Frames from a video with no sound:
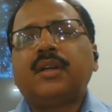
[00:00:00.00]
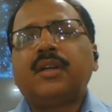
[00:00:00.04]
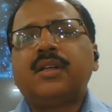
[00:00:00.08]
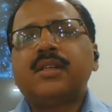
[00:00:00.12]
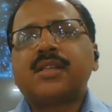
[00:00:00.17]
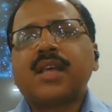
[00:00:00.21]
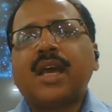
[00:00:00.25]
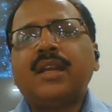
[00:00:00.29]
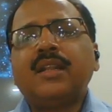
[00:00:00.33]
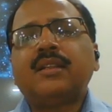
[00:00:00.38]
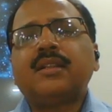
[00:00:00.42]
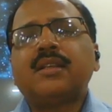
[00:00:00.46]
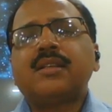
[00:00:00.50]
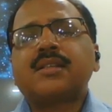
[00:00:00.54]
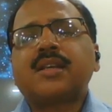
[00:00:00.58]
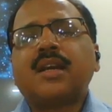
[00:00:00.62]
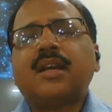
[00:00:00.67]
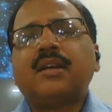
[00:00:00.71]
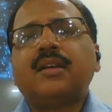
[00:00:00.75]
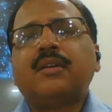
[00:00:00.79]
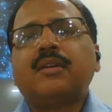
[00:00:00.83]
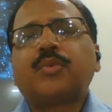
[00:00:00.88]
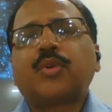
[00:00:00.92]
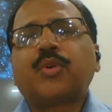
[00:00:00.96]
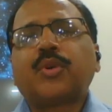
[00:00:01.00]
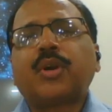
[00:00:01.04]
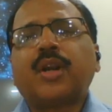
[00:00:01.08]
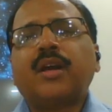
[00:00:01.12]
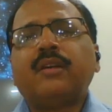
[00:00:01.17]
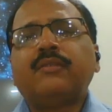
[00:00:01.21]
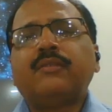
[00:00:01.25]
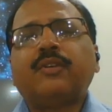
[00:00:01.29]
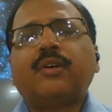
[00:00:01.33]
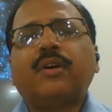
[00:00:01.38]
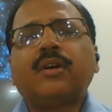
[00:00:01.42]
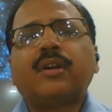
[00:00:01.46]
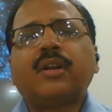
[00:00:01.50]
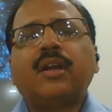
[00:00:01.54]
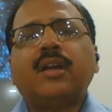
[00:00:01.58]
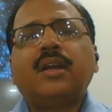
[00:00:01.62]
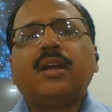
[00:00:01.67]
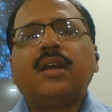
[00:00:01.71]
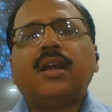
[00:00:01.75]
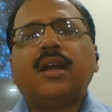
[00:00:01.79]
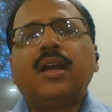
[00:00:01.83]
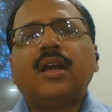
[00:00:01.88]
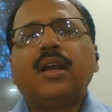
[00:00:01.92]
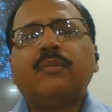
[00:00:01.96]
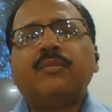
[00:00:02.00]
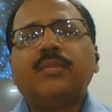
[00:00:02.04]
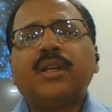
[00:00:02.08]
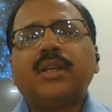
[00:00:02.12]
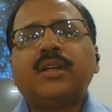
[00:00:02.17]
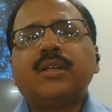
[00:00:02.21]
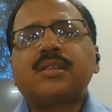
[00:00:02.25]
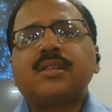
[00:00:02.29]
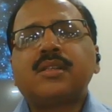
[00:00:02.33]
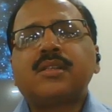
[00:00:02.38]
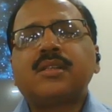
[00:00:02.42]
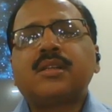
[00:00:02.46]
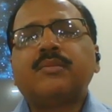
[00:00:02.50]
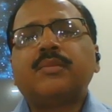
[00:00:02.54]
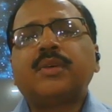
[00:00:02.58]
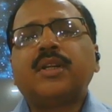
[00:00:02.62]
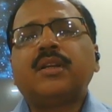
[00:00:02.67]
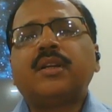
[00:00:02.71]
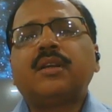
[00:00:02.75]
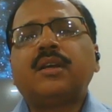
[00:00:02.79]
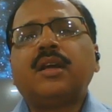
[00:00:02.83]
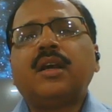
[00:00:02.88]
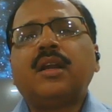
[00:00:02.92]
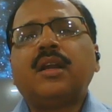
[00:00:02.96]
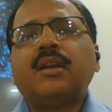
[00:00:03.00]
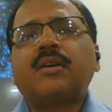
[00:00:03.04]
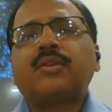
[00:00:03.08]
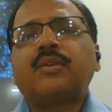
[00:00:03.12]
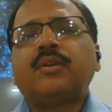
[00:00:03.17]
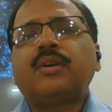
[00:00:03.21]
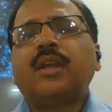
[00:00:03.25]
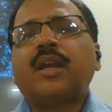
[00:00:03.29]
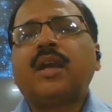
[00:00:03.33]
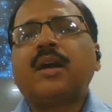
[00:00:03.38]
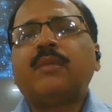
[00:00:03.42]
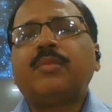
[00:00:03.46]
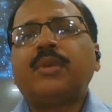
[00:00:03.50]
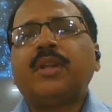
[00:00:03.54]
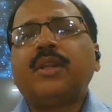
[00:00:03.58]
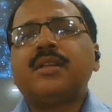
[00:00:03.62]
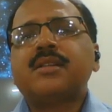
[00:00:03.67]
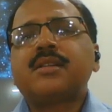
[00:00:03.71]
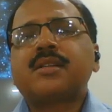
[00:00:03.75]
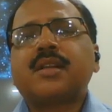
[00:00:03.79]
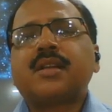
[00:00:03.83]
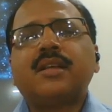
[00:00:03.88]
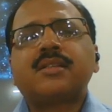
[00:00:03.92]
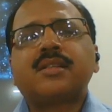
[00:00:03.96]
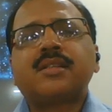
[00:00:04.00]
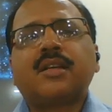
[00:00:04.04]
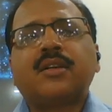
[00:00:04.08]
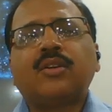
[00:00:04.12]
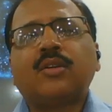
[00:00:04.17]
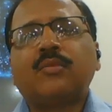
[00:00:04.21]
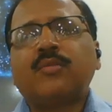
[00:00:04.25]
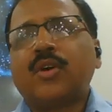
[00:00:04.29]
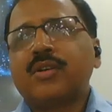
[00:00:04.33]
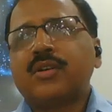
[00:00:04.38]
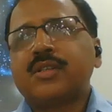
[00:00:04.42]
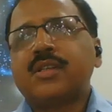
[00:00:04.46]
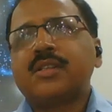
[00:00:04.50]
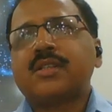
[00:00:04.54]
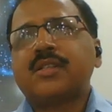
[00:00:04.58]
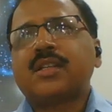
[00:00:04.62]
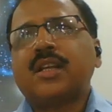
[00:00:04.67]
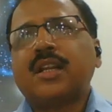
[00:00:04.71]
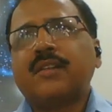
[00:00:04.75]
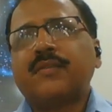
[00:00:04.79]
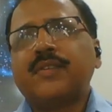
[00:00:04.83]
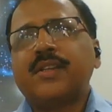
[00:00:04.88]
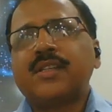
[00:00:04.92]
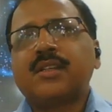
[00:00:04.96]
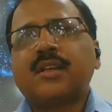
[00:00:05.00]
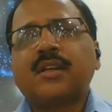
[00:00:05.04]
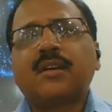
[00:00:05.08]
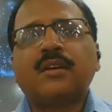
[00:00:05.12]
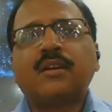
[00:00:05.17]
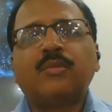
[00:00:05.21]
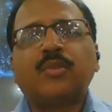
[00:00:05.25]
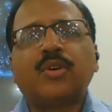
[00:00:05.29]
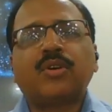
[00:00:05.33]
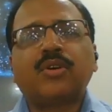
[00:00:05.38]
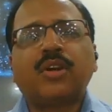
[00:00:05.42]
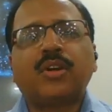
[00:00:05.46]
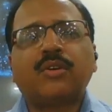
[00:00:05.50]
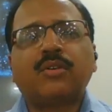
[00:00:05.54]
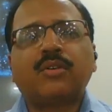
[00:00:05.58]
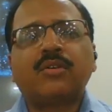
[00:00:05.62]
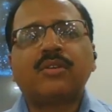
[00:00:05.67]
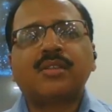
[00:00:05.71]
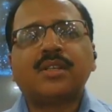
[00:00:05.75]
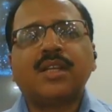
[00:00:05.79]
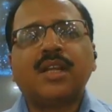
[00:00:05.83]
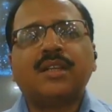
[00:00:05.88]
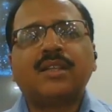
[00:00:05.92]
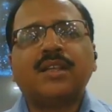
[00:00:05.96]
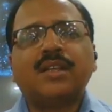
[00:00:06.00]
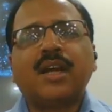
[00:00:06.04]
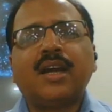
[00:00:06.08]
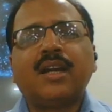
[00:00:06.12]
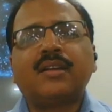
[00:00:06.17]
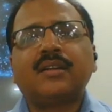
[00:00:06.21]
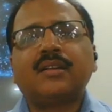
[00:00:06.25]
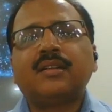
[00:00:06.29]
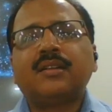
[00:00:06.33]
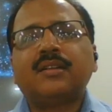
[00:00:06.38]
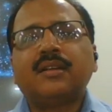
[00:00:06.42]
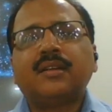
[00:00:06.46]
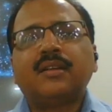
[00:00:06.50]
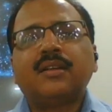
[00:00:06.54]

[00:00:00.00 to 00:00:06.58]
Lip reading: designing this kind of program for embedded system and electronic appliances like set-top boxes, television, remote controls, like that.